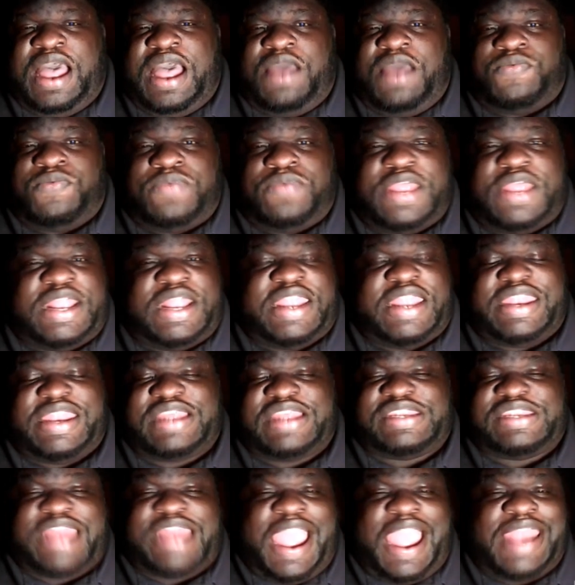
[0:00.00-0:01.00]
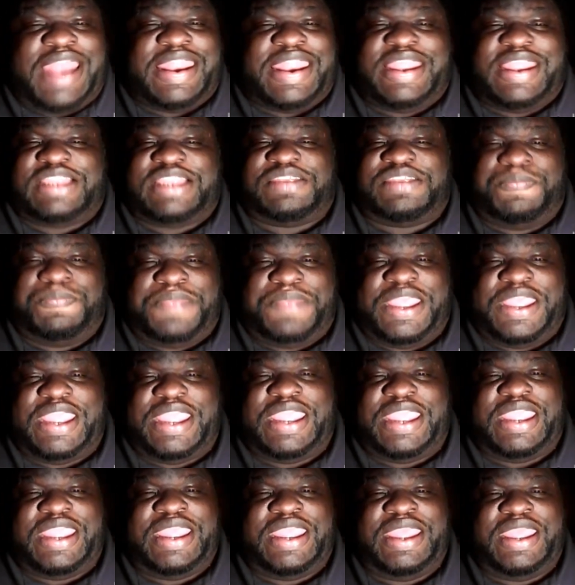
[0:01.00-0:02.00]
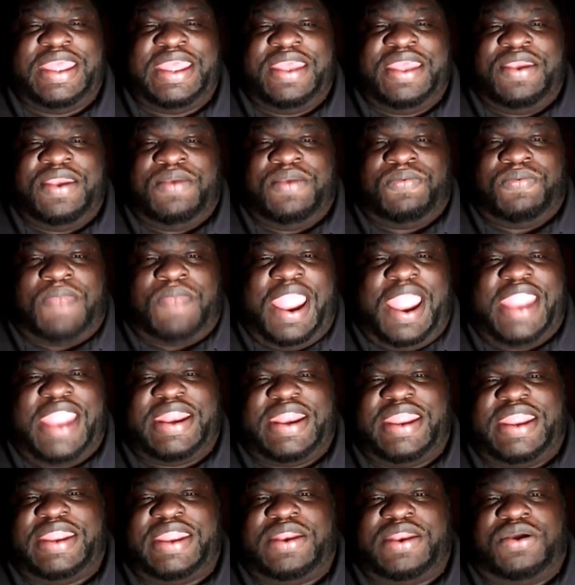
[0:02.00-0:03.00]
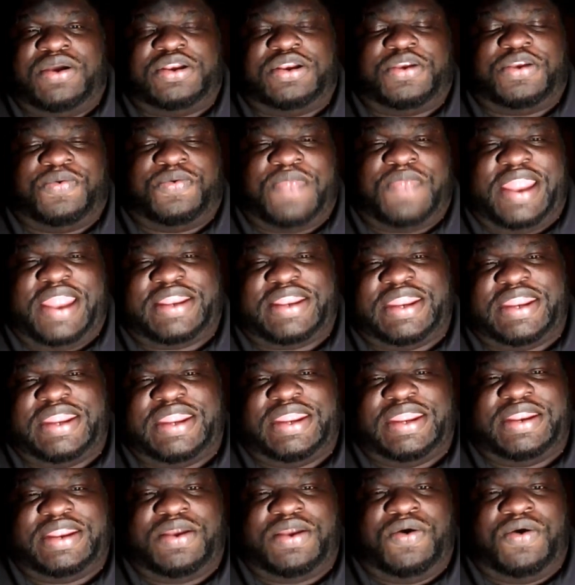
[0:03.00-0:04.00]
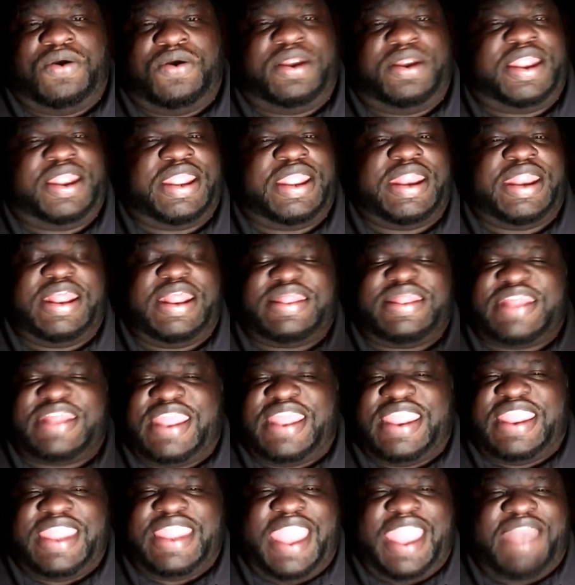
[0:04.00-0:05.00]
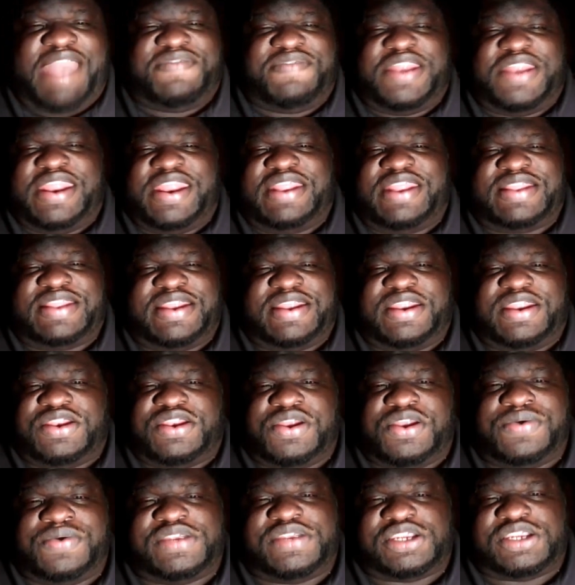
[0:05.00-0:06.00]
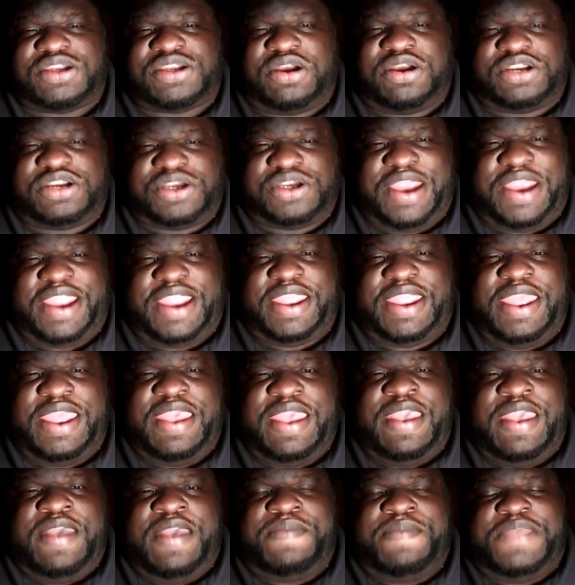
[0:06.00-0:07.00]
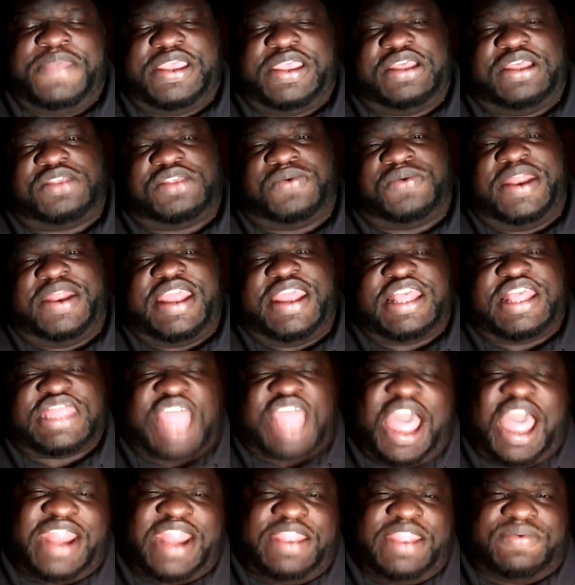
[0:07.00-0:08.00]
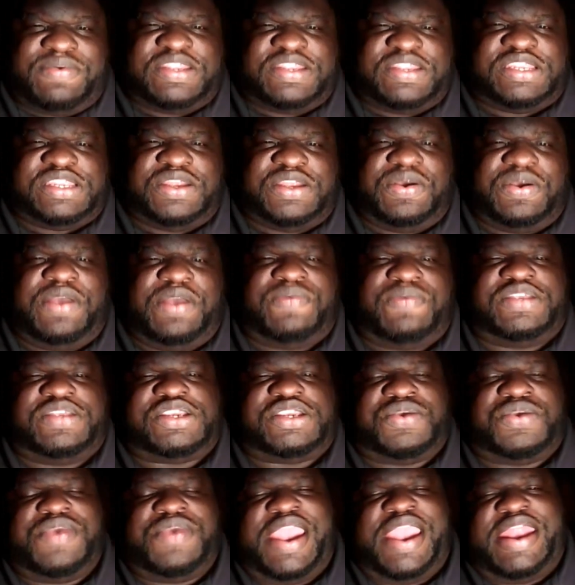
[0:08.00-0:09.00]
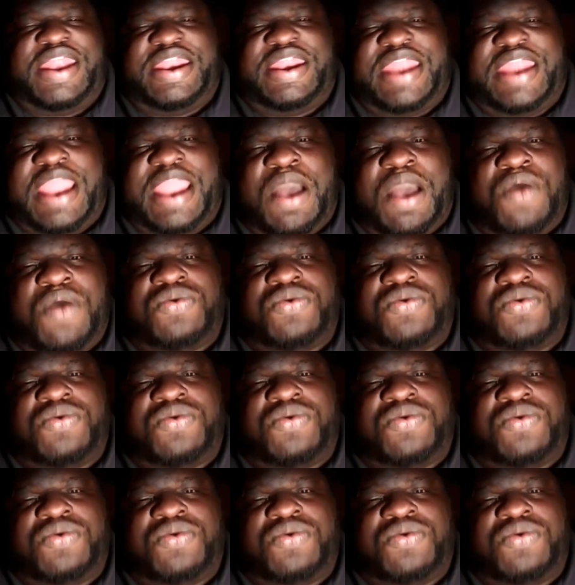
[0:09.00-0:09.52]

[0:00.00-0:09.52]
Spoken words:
really does not need to be writing or directing or anything, having anything to do with Star Trek. Because what he thought he was doing was creating a whole